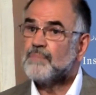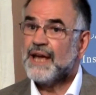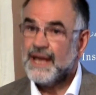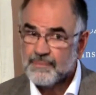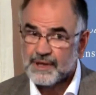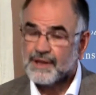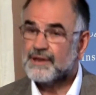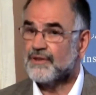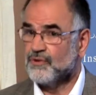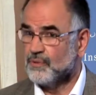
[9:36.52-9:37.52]

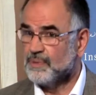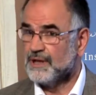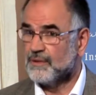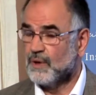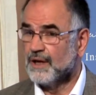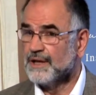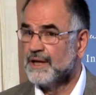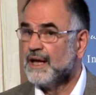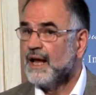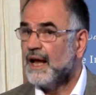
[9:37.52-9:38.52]
payments through Pillar 1
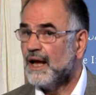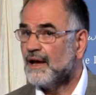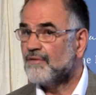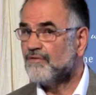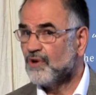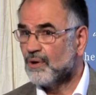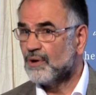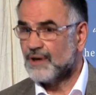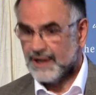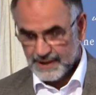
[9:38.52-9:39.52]

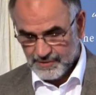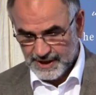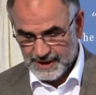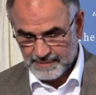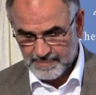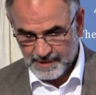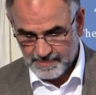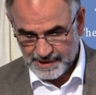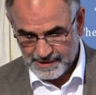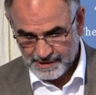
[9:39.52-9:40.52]
for greening
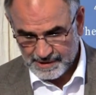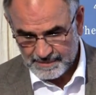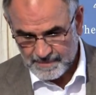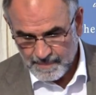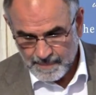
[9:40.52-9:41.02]
purposes.